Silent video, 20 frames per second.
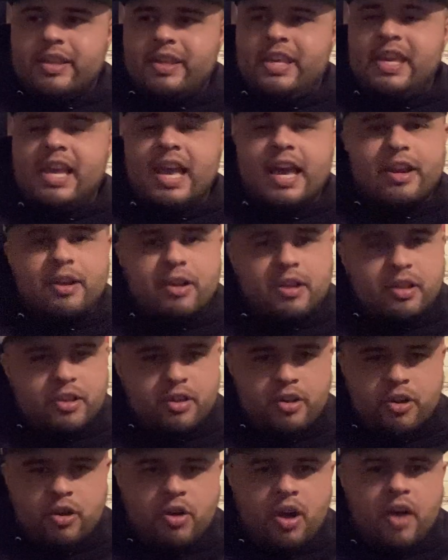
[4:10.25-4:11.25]
He had
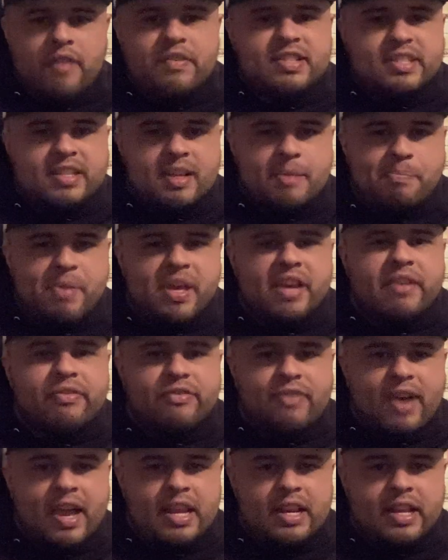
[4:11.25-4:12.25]
obviously a big
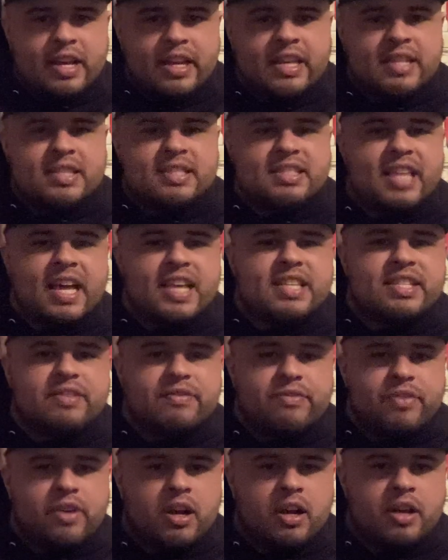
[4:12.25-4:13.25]
fight against Tyson
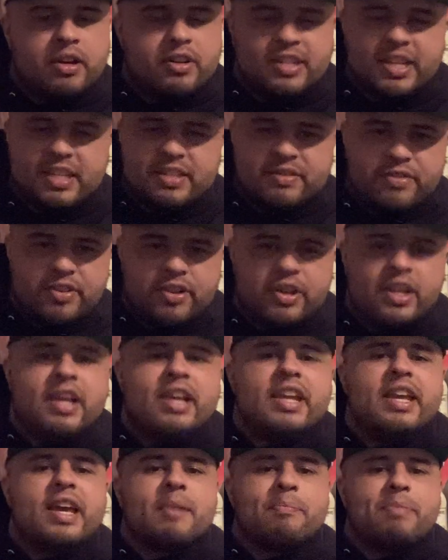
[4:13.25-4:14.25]
Fury.
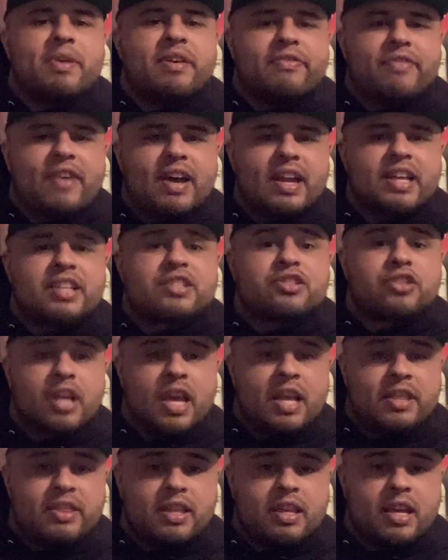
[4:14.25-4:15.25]
He had a big fight against
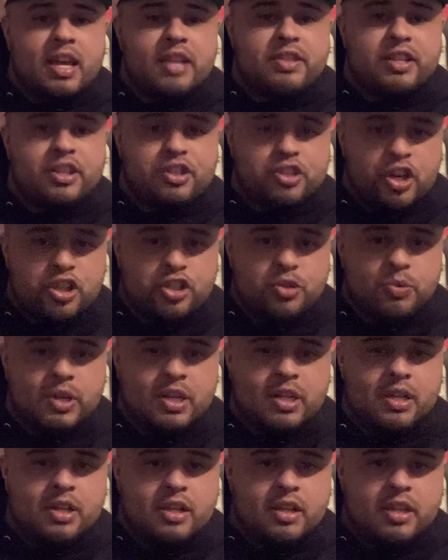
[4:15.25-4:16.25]
Anthony Joshua
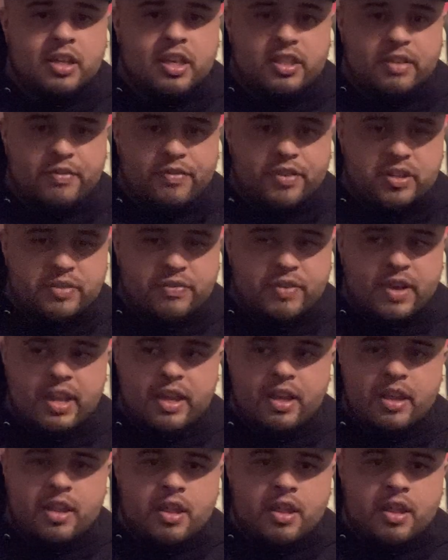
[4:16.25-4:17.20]
in the first fight.